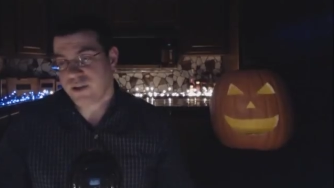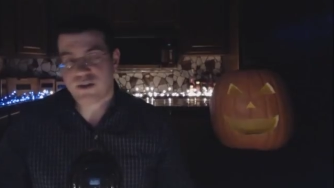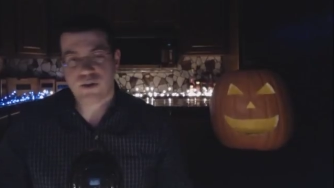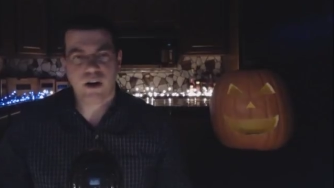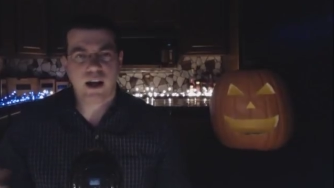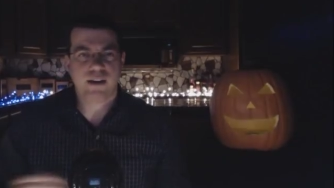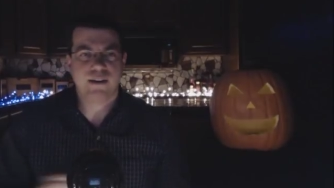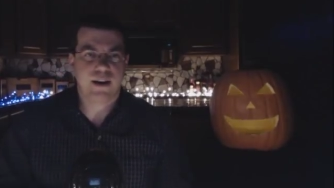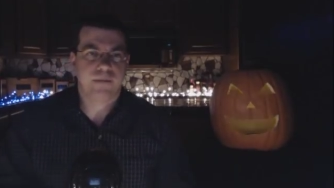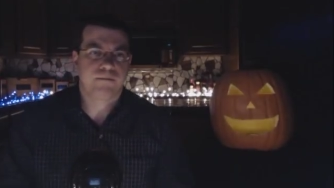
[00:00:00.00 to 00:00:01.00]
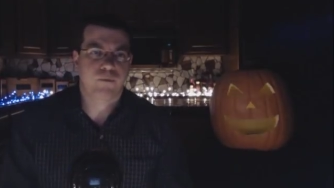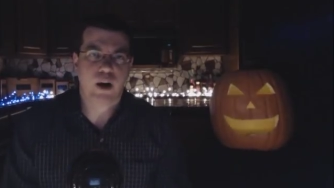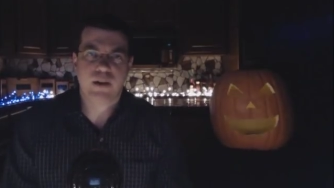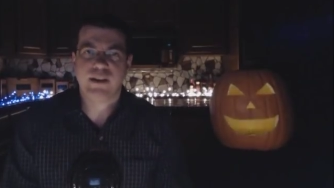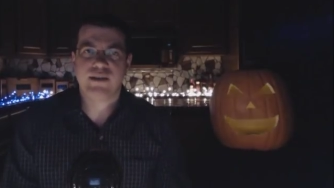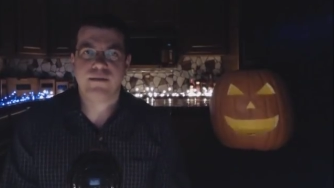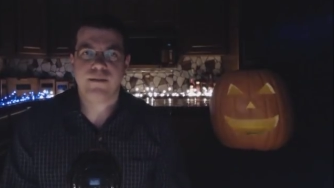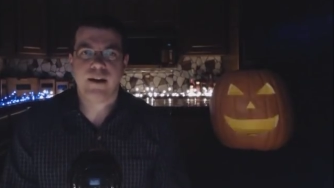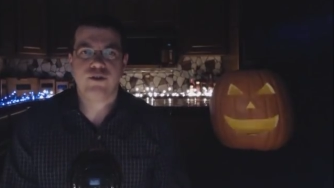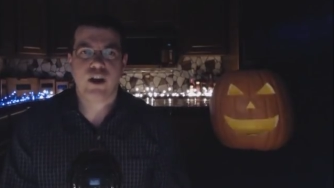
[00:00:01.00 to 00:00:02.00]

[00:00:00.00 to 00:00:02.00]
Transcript: So that's a great idea, right? Let's define